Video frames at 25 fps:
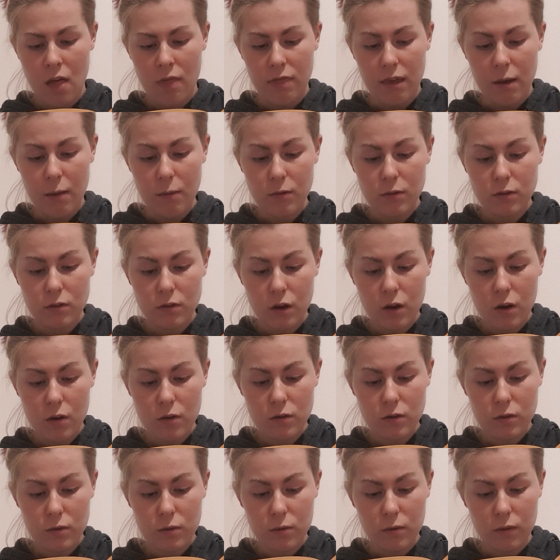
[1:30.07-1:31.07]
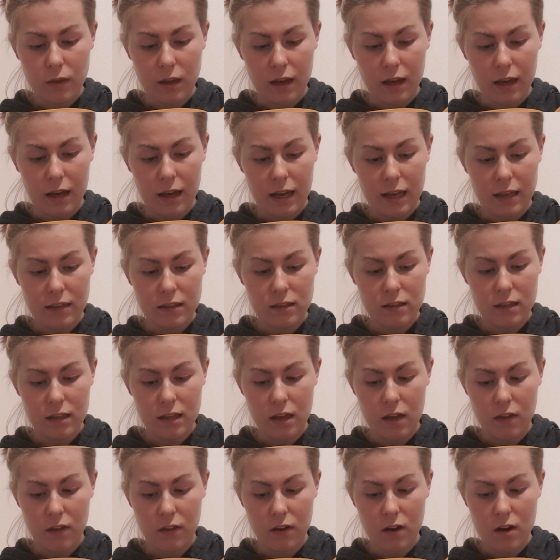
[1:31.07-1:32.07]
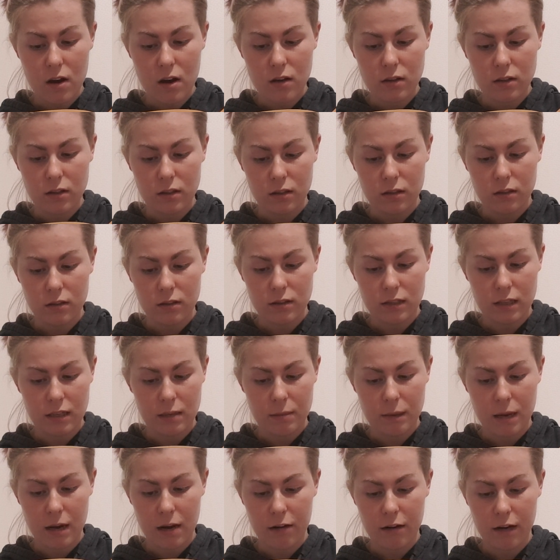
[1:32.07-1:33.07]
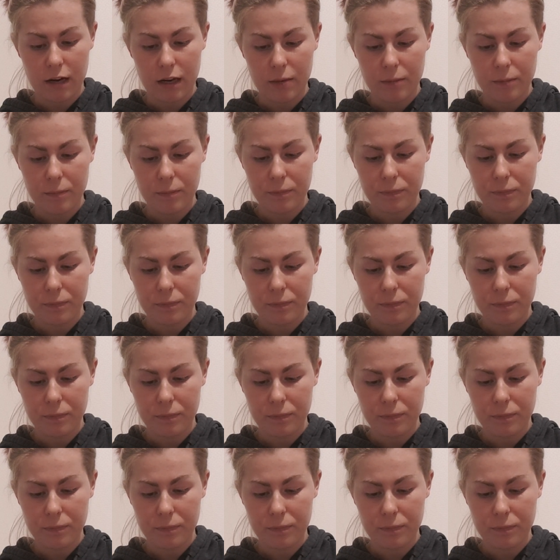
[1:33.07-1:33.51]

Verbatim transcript: There was no door there into the other garden, said Mary.